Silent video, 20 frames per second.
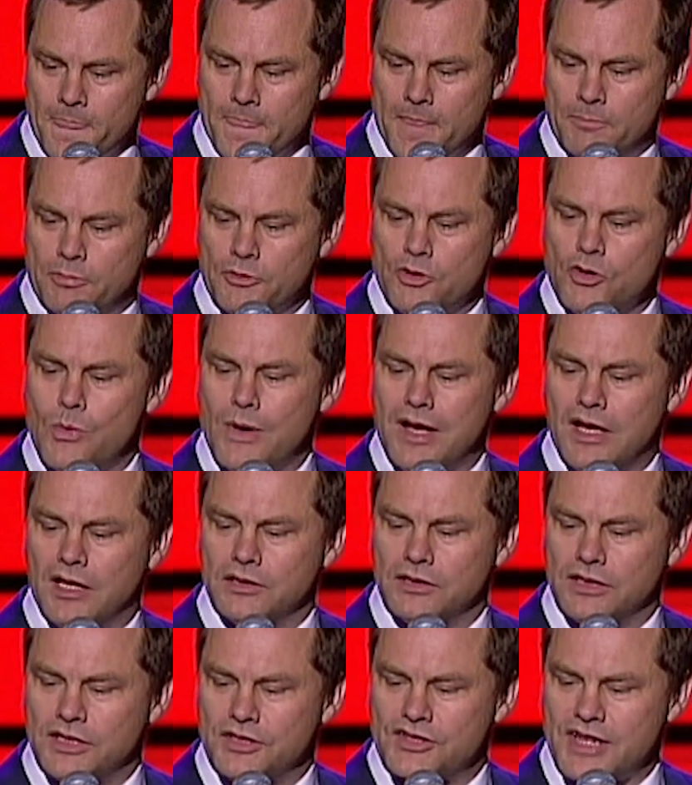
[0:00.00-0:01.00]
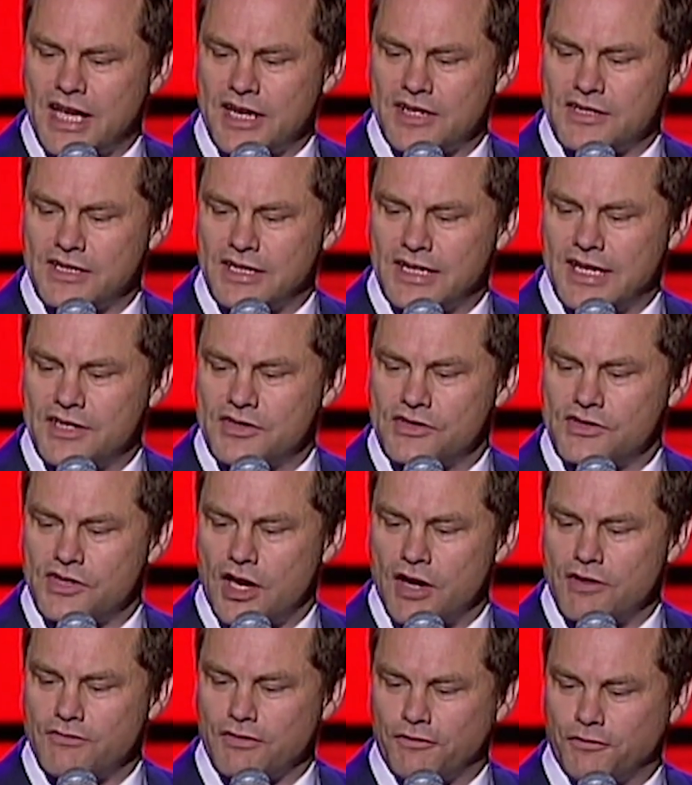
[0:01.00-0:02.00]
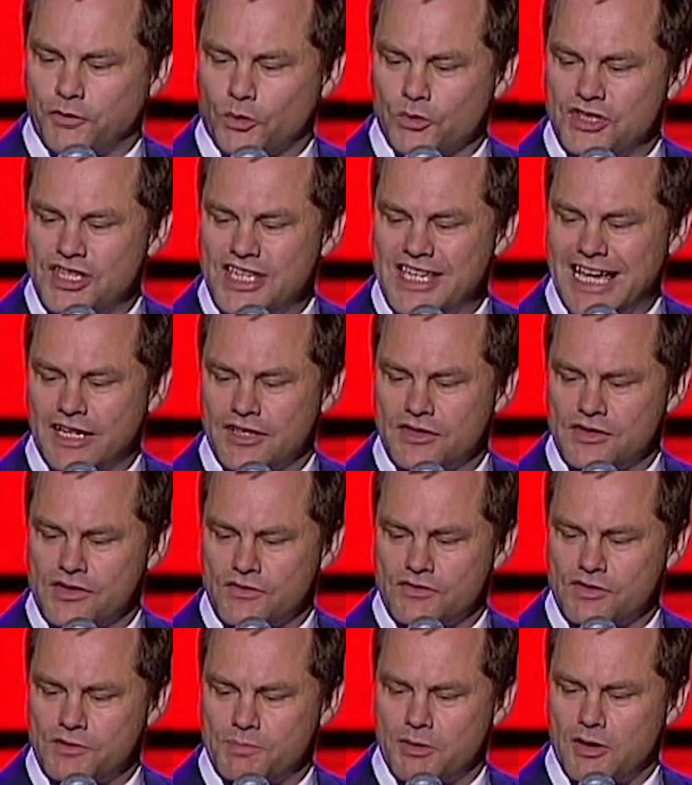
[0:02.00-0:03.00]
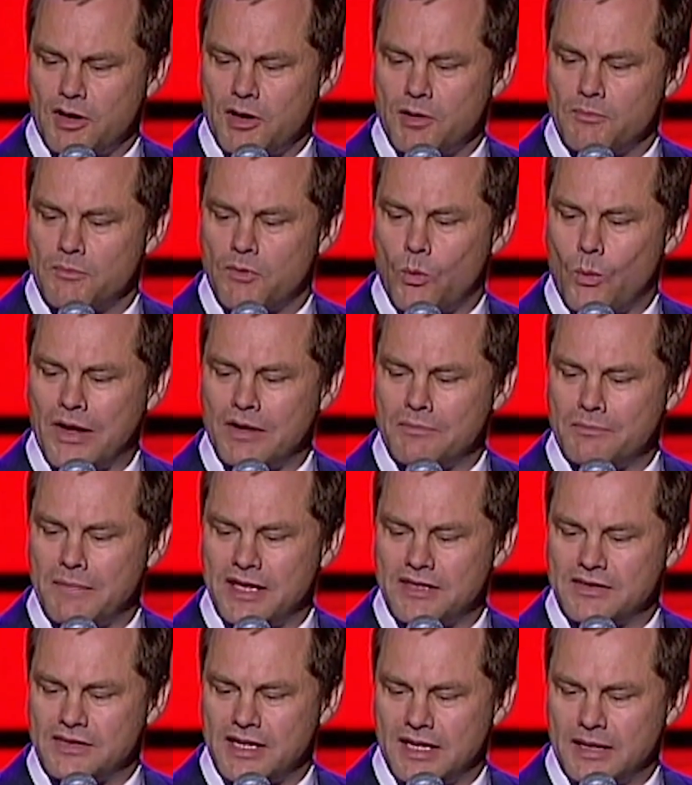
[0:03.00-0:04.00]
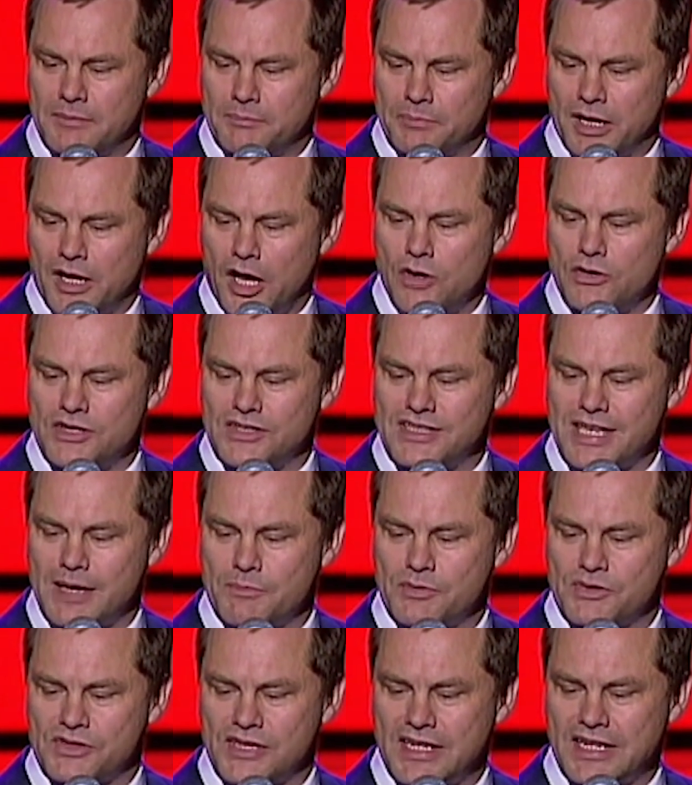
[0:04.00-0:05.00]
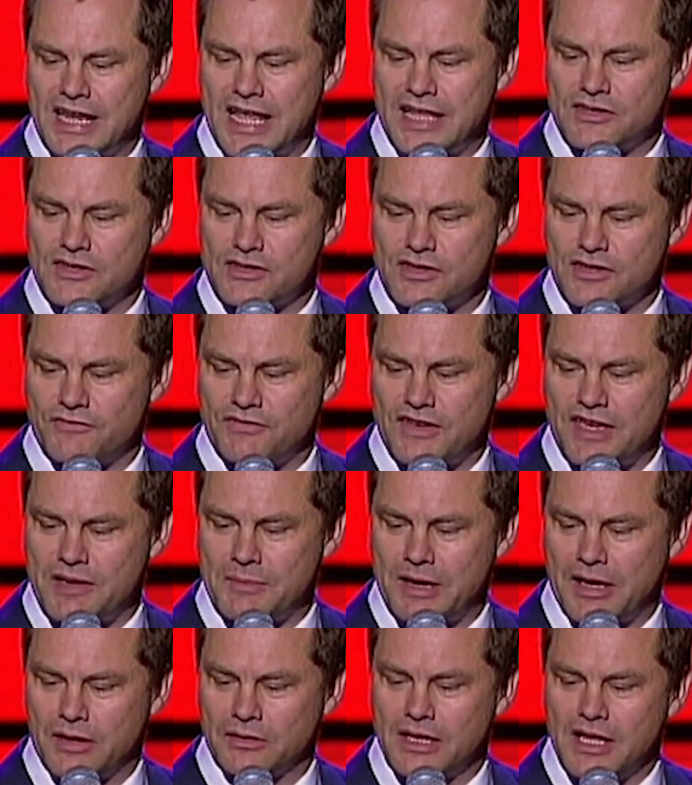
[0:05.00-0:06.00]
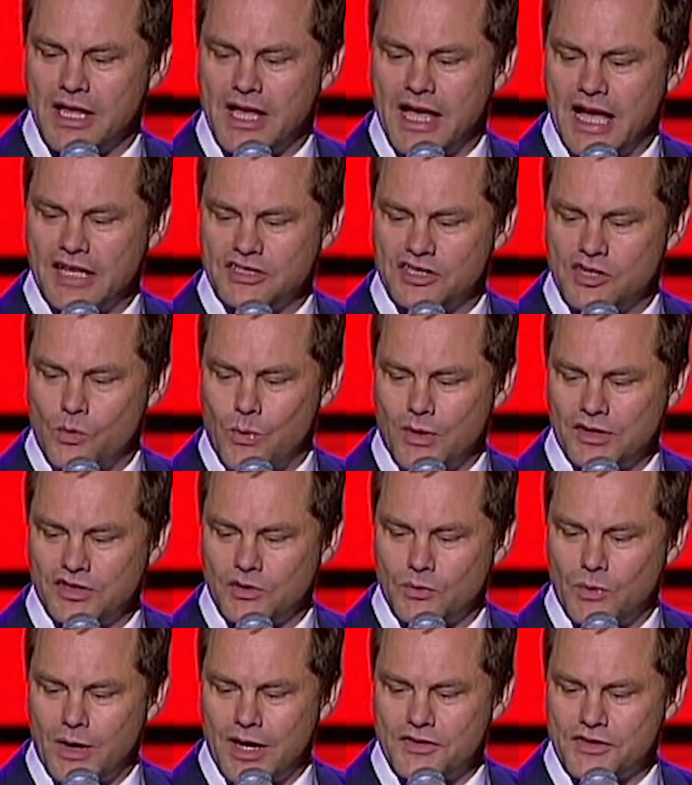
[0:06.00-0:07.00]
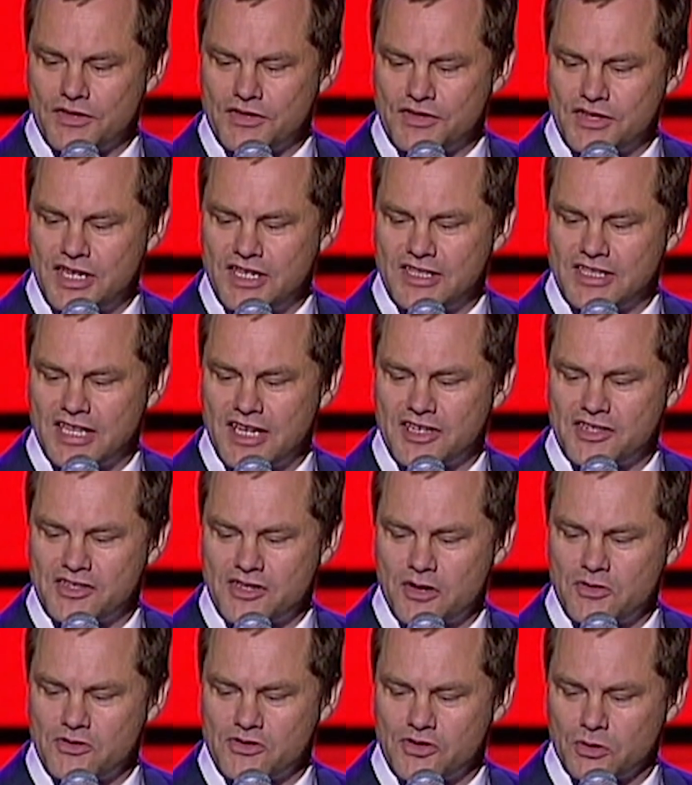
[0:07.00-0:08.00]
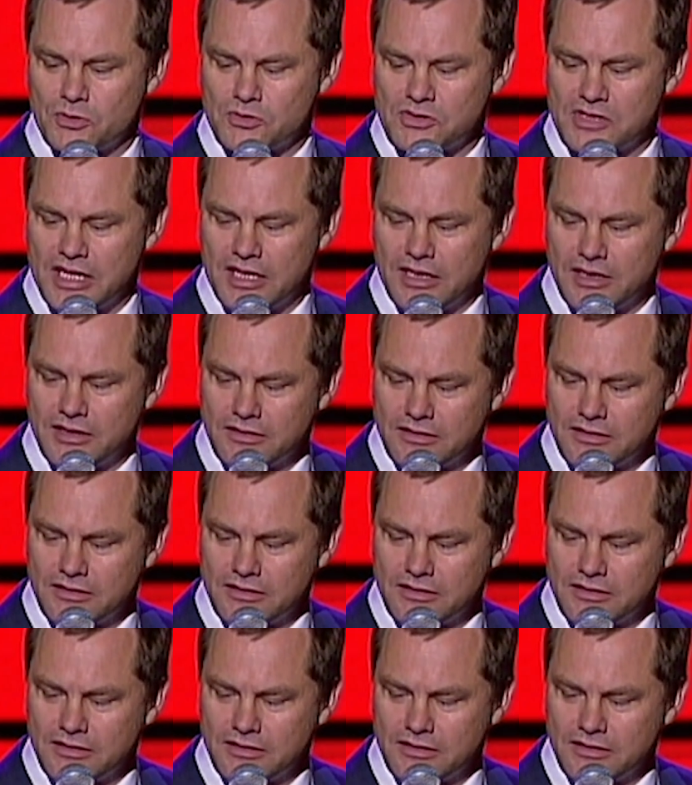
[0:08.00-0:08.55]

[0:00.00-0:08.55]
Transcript: The blue whale ejaculates over 40 gallons of sperm when mating, but only 10% enters the female, and you wonder why the sea tastes so salty.